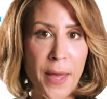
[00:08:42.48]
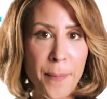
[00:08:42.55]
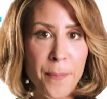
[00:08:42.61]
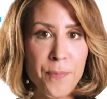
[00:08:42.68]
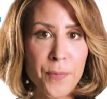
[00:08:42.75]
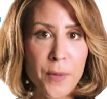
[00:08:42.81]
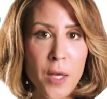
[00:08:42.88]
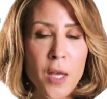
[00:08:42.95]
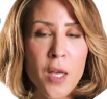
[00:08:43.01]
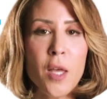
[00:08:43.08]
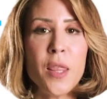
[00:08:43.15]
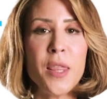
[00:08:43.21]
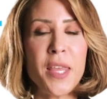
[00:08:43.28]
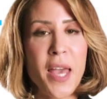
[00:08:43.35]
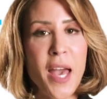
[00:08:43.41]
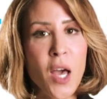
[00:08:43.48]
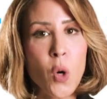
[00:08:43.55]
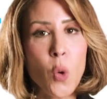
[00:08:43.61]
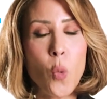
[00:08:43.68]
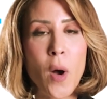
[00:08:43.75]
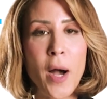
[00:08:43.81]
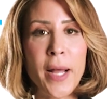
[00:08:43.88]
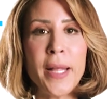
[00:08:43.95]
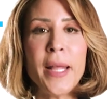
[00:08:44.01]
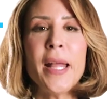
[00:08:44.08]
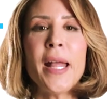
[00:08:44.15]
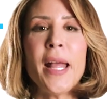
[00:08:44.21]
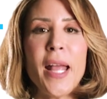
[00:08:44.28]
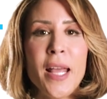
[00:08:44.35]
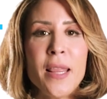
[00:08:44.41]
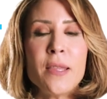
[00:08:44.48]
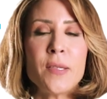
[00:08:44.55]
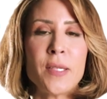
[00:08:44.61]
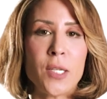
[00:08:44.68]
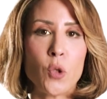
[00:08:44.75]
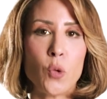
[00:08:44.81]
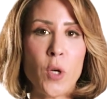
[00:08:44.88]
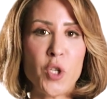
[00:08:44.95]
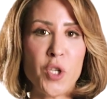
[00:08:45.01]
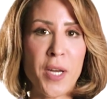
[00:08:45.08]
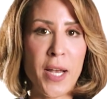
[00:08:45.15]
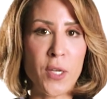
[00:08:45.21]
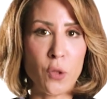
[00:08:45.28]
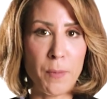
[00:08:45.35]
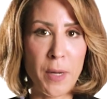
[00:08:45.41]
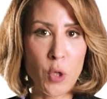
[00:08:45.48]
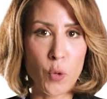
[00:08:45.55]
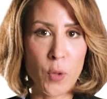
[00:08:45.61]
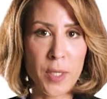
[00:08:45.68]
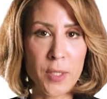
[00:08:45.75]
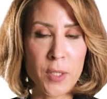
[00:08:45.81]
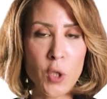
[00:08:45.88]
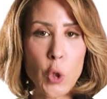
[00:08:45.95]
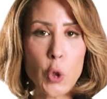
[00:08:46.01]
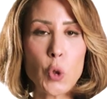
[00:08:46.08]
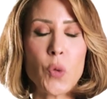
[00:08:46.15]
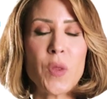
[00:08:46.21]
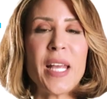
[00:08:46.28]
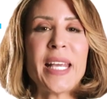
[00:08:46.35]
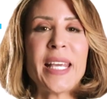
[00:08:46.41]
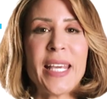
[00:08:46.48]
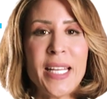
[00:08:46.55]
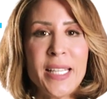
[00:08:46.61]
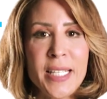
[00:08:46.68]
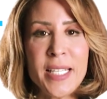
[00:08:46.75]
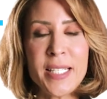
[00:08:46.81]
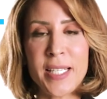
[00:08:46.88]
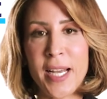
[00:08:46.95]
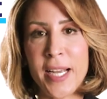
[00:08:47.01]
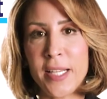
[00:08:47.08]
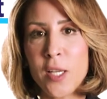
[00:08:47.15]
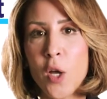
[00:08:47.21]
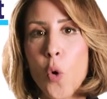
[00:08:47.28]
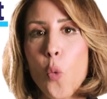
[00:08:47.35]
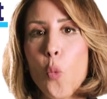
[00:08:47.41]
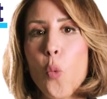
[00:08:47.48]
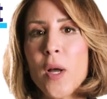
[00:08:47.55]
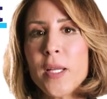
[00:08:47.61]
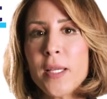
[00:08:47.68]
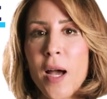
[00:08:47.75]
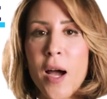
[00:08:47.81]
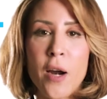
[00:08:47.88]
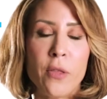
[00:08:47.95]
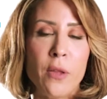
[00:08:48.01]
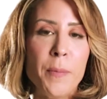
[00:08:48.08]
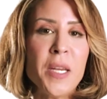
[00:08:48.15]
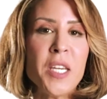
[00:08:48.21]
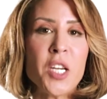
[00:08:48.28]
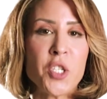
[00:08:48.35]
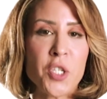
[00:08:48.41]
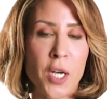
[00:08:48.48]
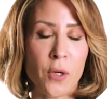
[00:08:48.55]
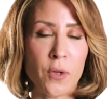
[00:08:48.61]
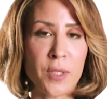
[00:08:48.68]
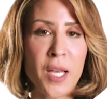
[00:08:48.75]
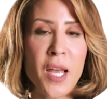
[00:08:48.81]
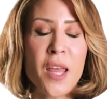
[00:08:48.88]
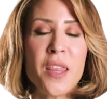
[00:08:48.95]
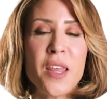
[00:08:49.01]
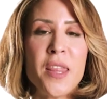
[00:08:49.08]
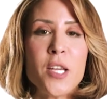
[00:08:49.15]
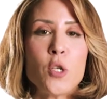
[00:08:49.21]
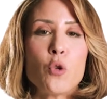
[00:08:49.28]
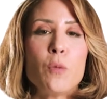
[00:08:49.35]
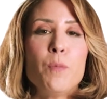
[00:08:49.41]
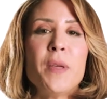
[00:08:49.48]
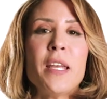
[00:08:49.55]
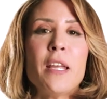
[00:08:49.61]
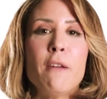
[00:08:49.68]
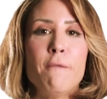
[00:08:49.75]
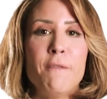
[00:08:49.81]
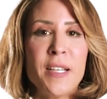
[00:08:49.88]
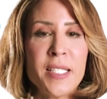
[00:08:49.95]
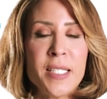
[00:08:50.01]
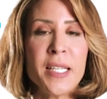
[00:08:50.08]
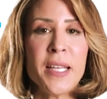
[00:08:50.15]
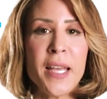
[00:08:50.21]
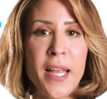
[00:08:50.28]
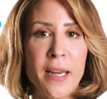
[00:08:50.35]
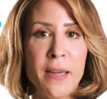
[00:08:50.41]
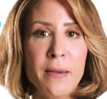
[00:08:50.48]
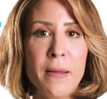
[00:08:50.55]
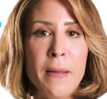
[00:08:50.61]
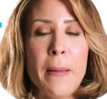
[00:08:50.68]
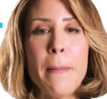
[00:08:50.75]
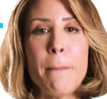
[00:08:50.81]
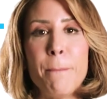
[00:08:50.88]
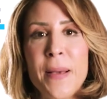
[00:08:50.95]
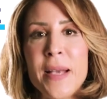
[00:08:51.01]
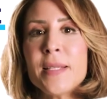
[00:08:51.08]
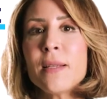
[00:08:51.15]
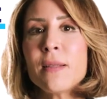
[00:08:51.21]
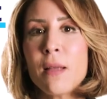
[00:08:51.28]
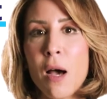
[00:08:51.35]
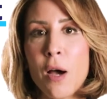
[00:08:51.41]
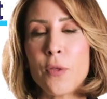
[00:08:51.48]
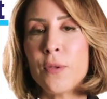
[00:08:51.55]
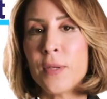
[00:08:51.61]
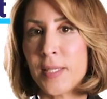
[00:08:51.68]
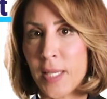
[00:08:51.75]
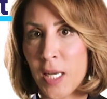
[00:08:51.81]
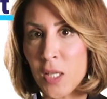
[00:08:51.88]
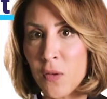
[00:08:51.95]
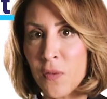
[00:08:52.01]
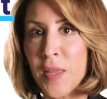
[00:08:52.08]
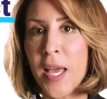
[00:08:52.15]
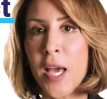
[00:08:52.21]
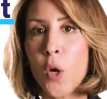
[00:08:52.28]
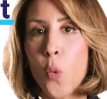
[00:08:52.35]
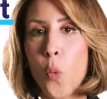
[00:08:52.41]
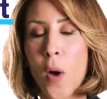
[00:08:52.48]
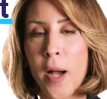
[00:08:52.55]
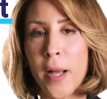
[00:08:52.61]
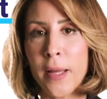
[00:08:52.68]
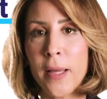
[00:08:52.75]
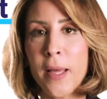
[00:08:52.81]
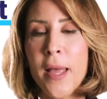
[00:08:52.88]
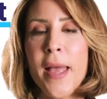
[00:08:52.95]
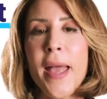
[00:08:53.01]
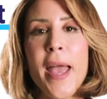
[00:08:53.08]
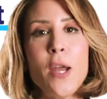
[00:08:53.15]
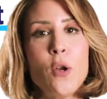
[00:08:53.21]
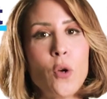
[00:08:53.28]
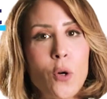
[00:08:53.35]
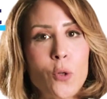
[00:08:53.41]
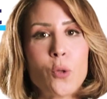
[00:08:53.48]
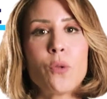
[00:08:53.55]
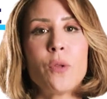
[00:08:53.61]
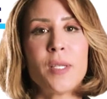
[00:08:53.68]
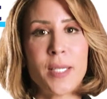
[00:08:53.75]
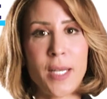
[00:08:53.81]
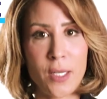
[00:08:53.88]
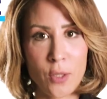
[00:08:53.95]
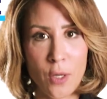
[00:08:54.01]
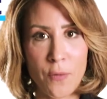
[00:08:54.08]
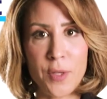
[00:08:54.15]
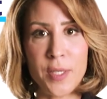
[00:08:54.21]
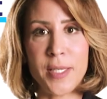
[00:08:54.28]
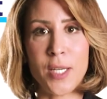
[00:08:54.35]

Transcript: them the R O I and the saturation as a matrix, so they can decide what are the media channels that they should be investing in based on the size of the R O I and also the size of the